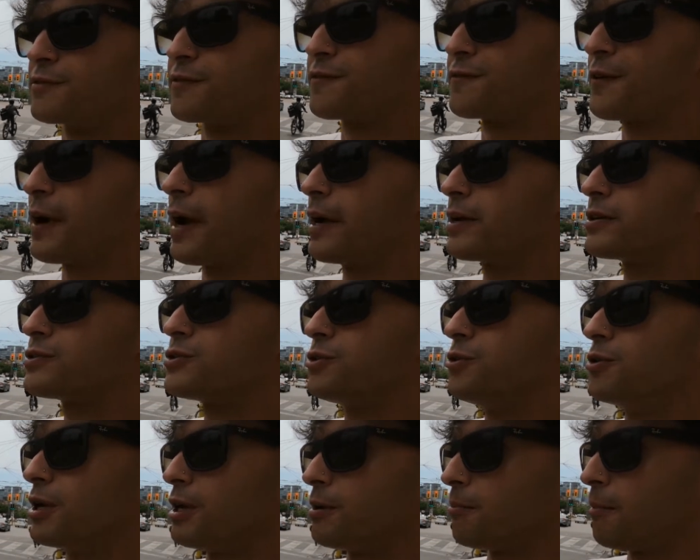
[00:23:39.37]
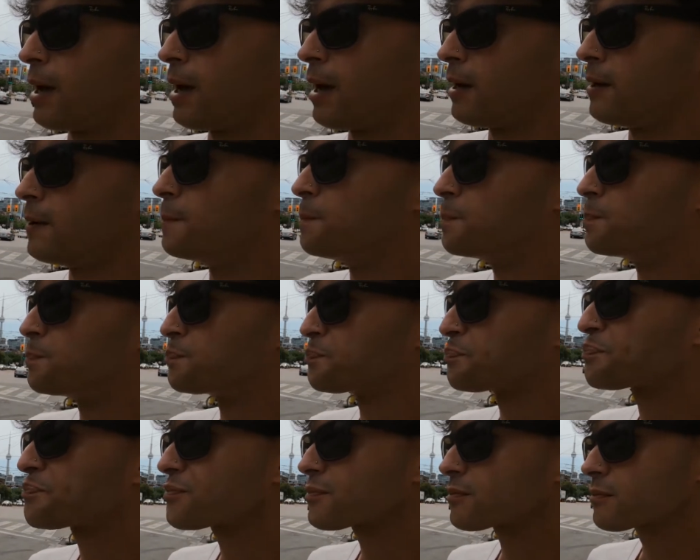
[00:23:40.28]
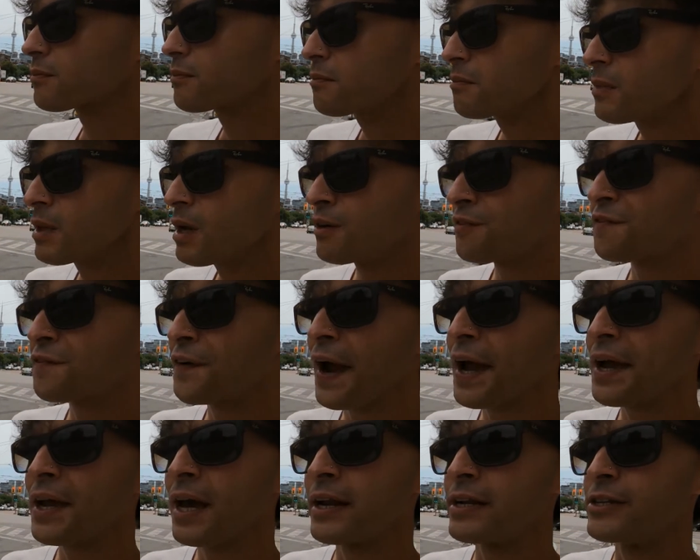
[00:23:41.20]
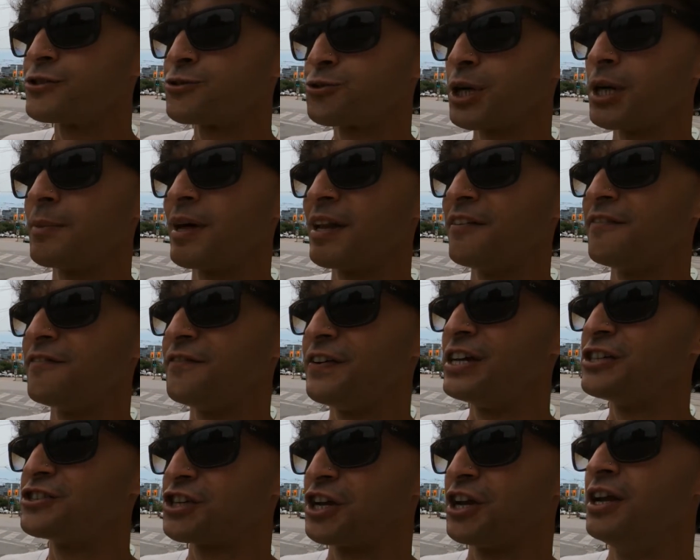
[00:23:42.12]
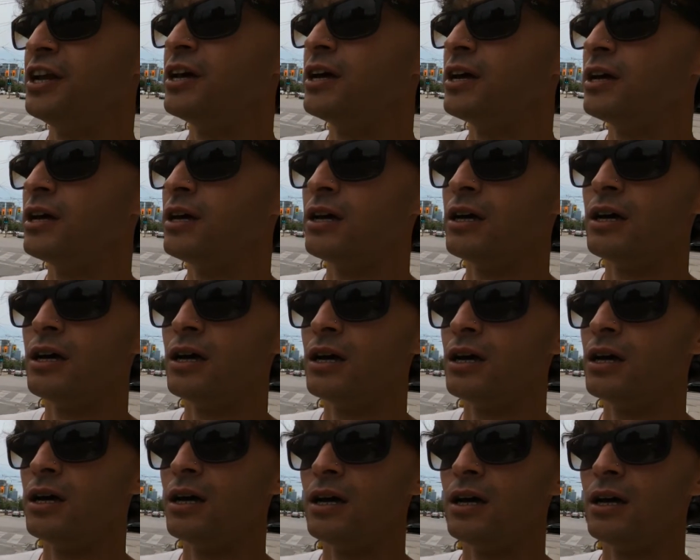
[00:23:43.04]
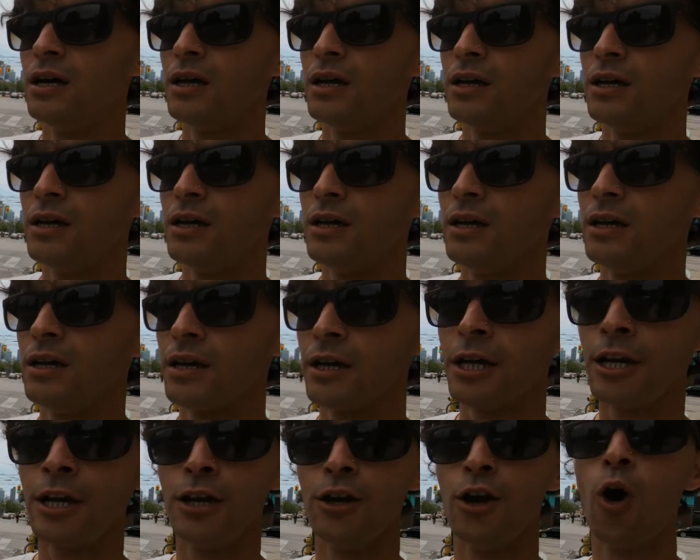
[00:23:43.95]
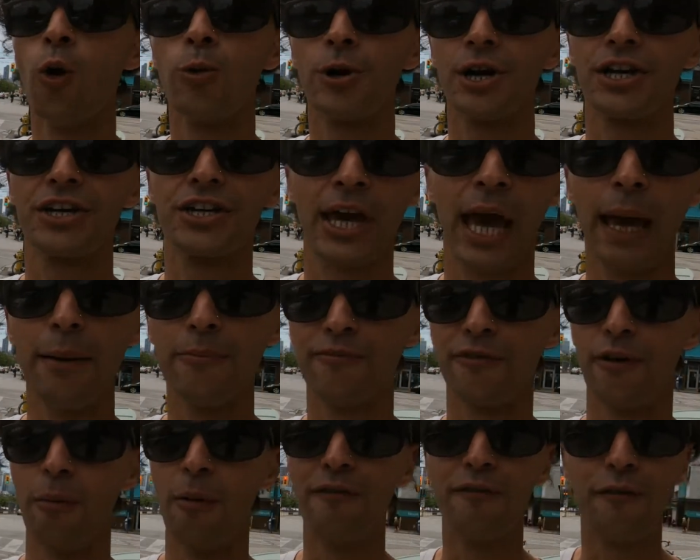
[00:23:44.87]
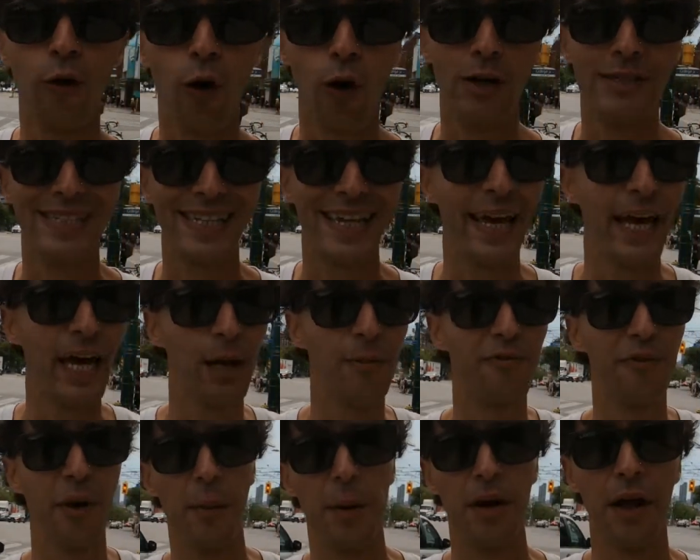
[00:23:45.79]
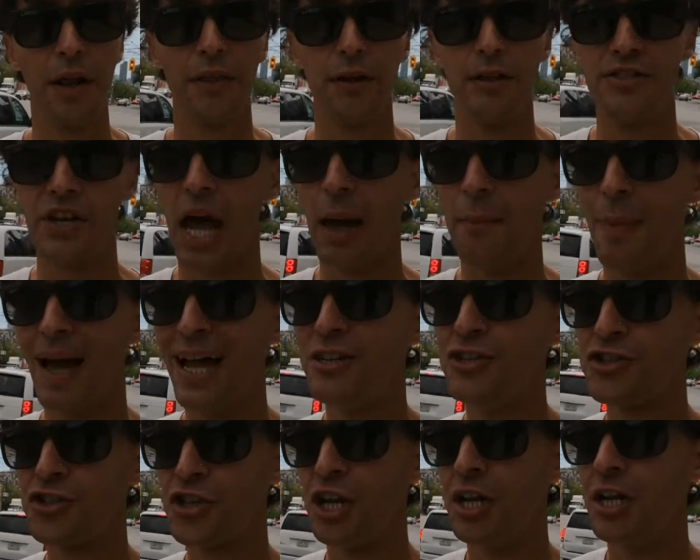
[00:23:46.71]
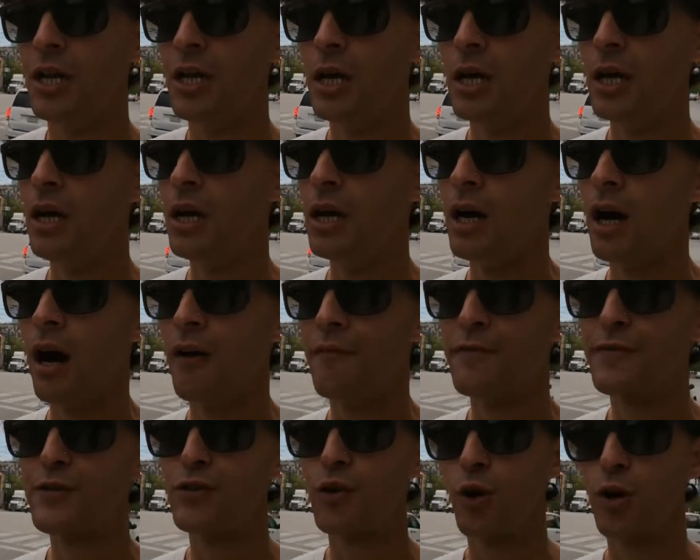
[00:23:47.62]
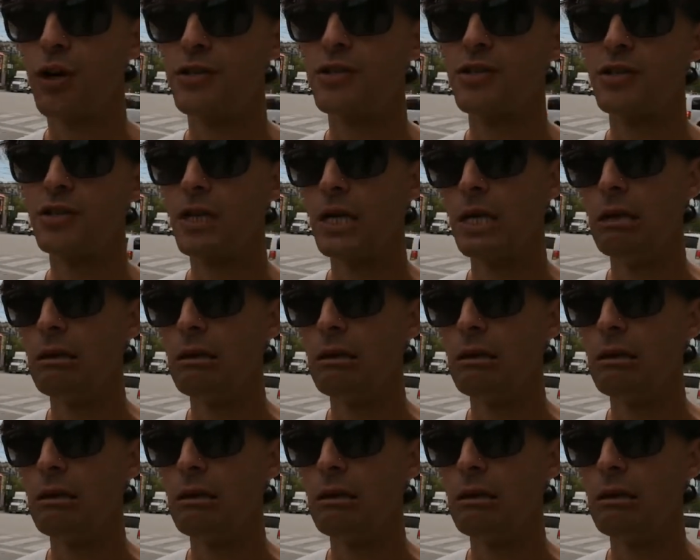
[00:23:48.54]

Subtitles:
Frank doing it, man. Frank had a dream and a vision. He didn't know where it came from, of course. They hit him from another dimension of sorts.